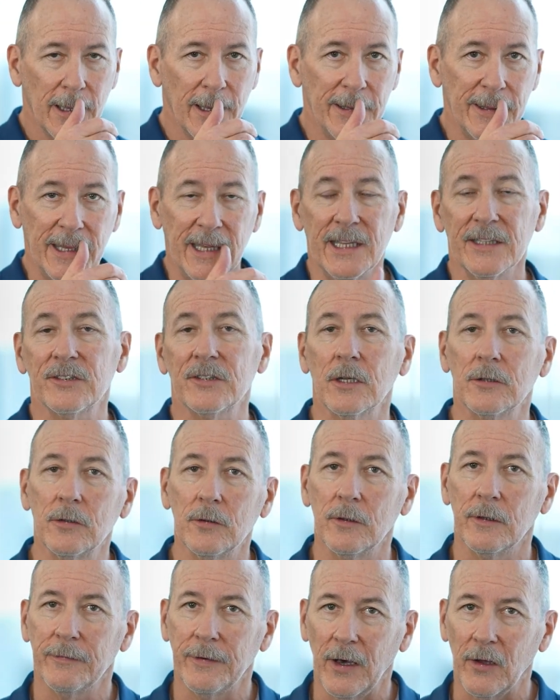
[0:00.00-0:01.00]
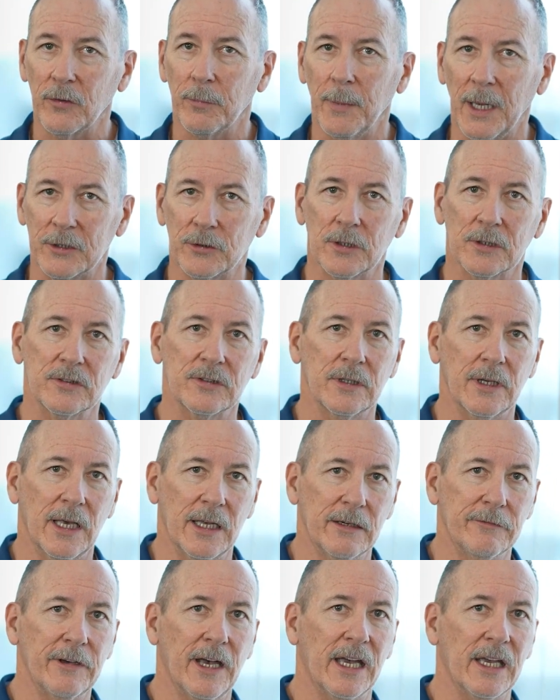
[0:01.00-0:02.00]
The Institute of Health Metrics
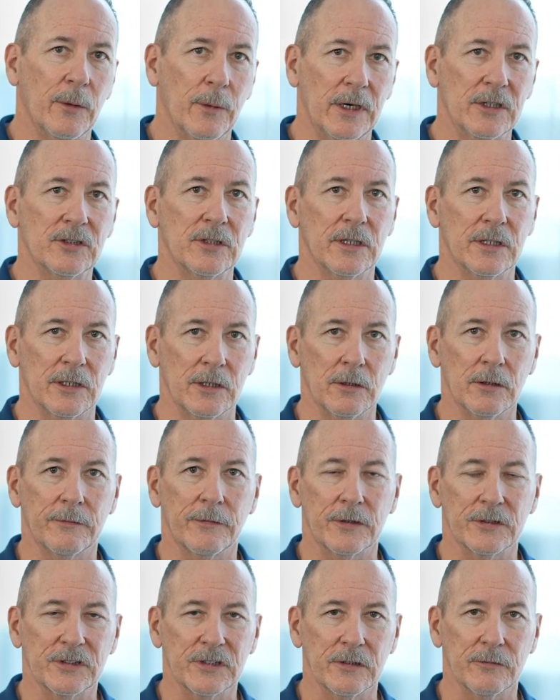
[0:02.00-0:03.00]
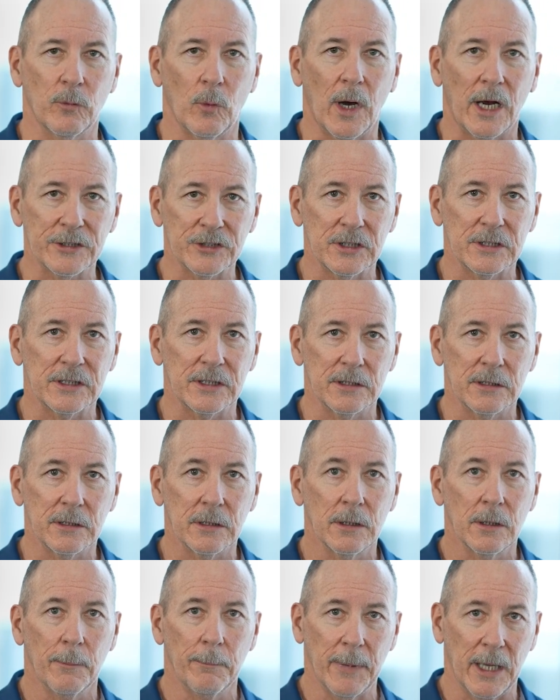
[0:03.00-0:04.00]
and Evaluation at the University of Washington
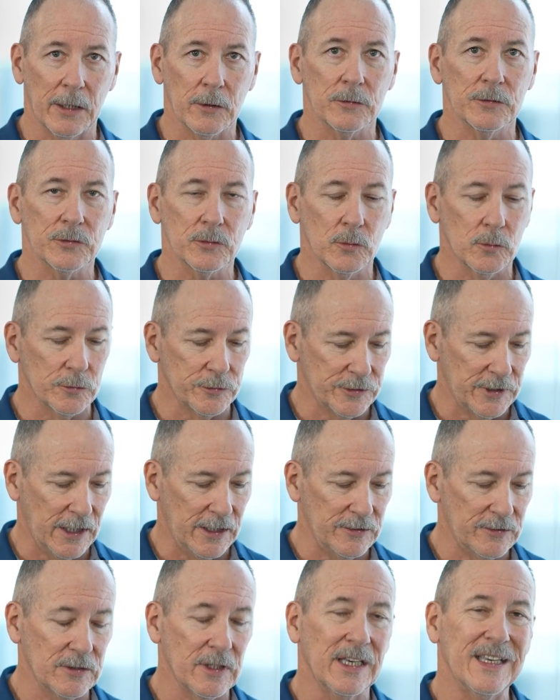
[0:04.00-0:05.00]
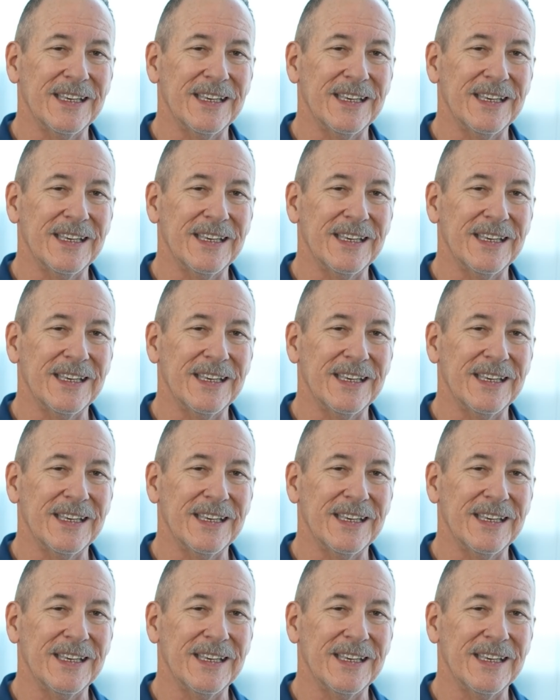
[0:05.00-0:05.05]
Medical School says